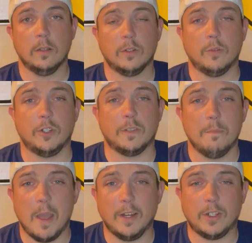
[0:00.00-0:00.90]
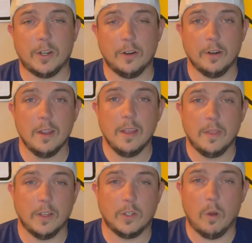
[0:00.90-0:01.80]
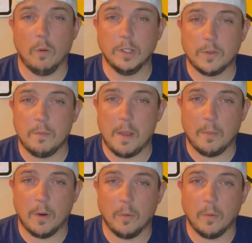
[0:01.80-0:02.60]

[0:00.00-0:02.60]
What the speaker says: So just make sure that you always remember,